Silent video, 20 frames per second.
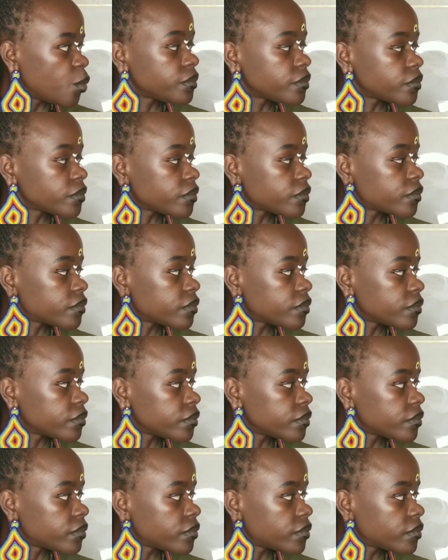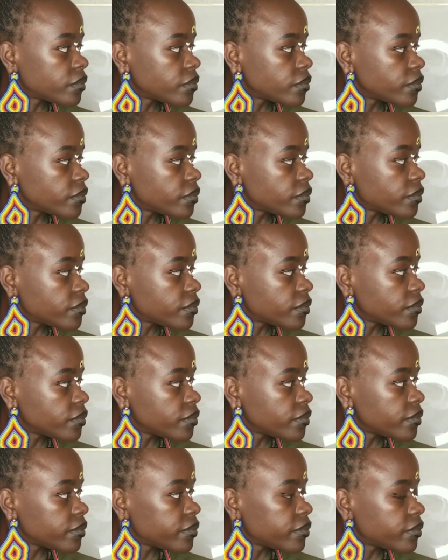
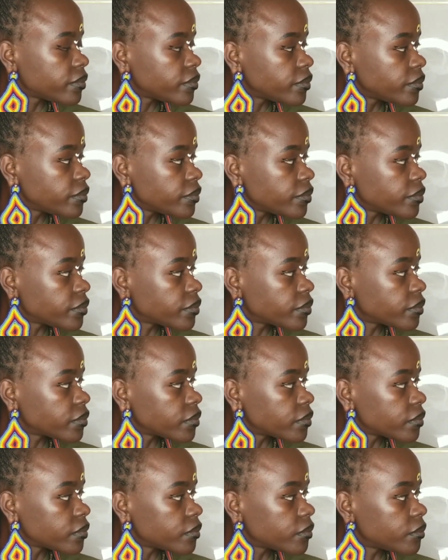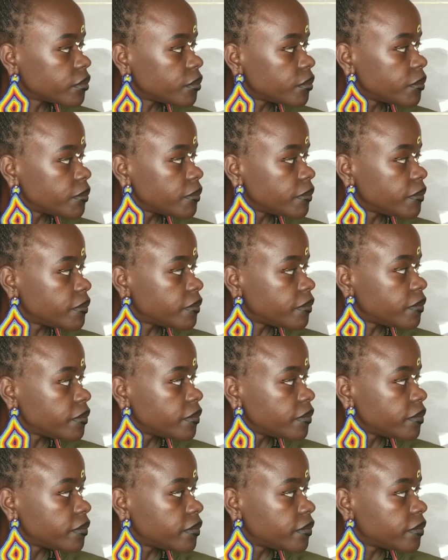
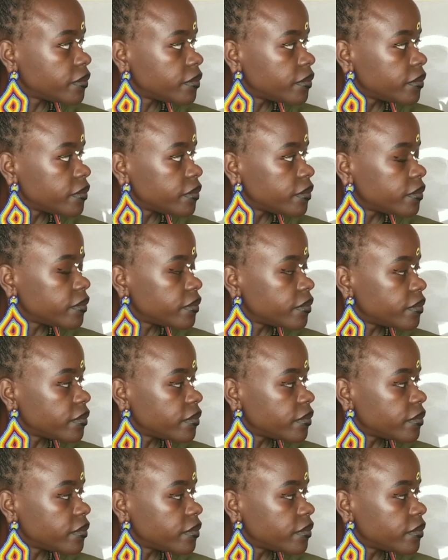This person isn't speaking.